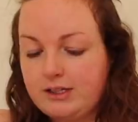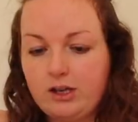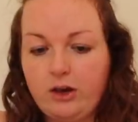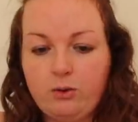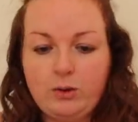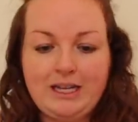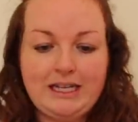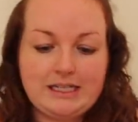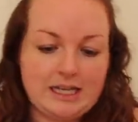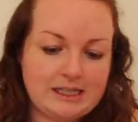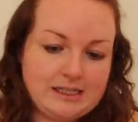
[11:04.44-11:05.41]
So we
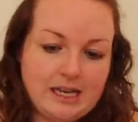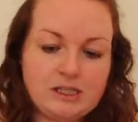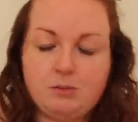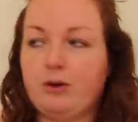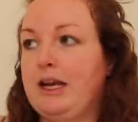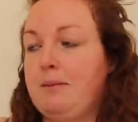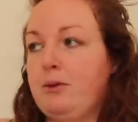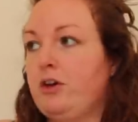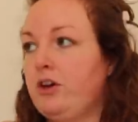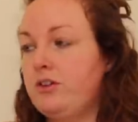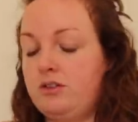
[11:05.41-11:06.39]
need this desperately
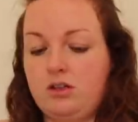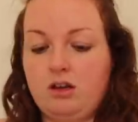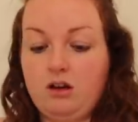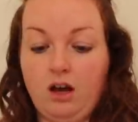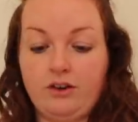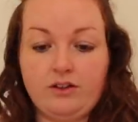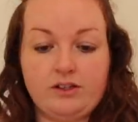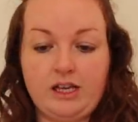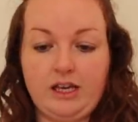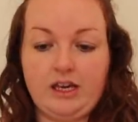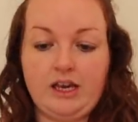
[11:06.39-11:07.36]
because under the
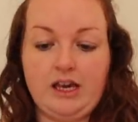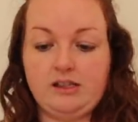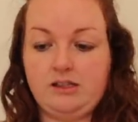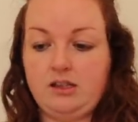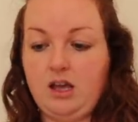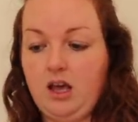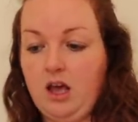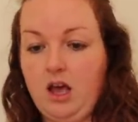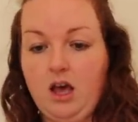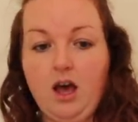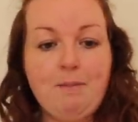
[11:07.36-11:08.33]
sink is
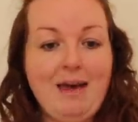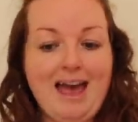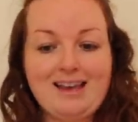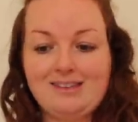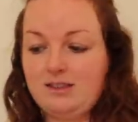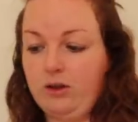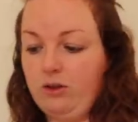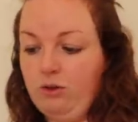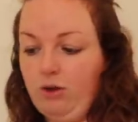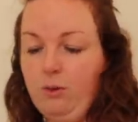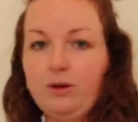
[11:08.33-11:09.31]
a mess. So I
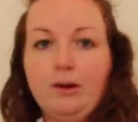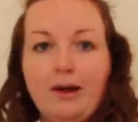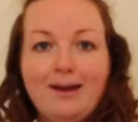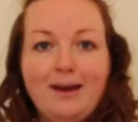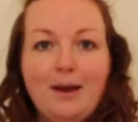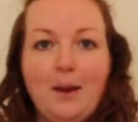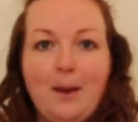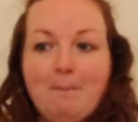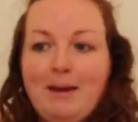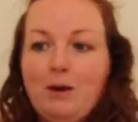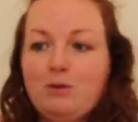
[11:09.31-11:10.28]
thought I would
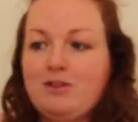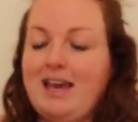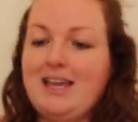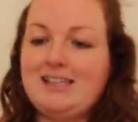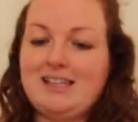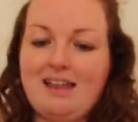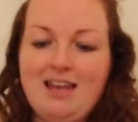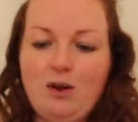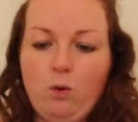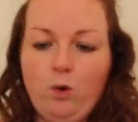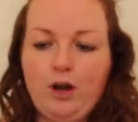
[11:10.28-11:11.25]
build this and
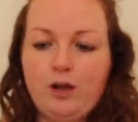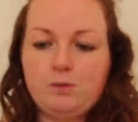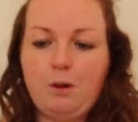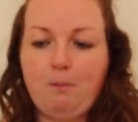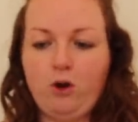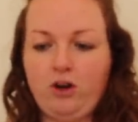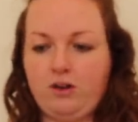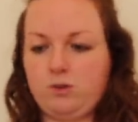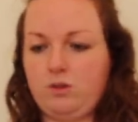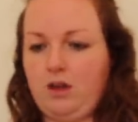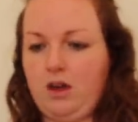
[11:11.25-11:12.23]
then organize my products with